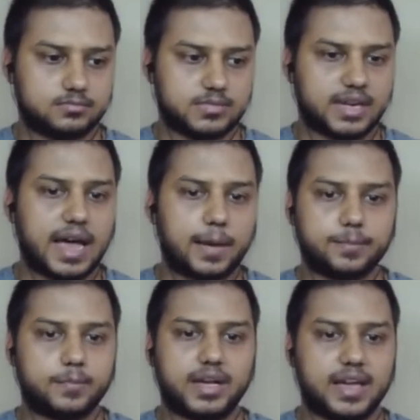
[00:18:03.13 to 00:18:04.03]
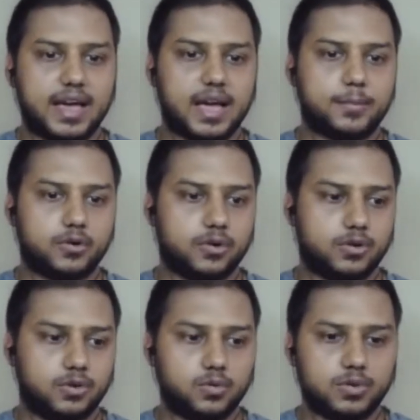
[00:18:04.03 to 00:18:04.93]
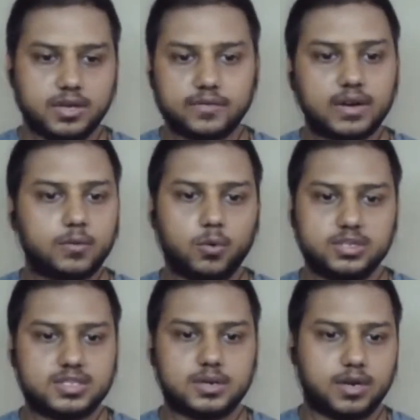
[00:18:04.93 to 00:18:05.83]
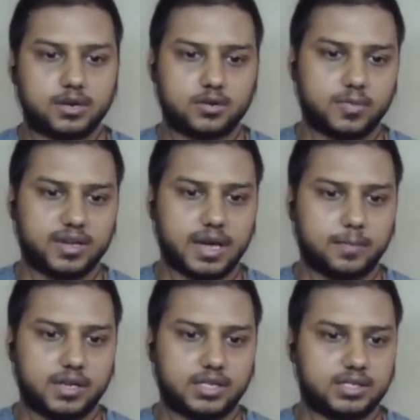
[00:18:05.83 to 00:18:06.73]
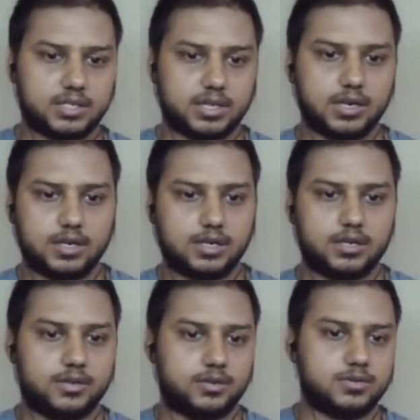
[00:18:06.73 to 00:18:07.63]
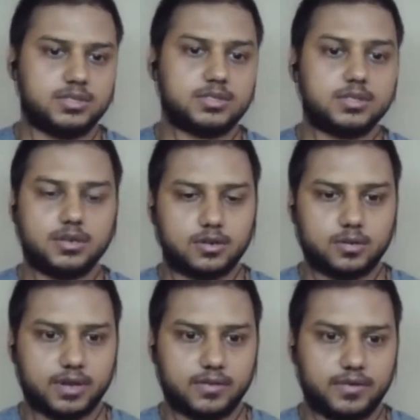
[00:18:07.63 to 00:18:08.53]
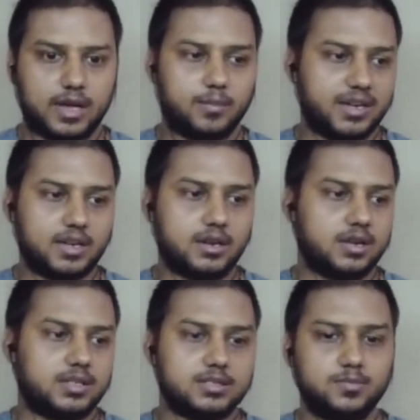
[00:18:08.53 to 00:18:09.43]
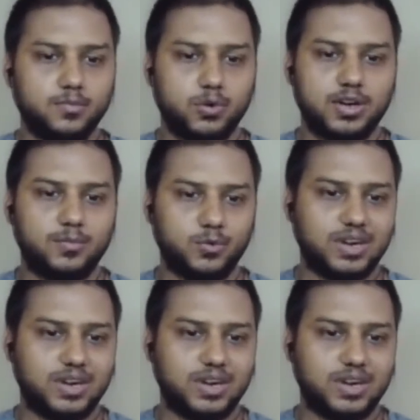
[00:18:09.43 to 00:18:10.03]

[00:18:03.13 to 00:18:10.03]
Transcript: tap my app or you know give a voice command to my application and you know just turn on my fan making us more and more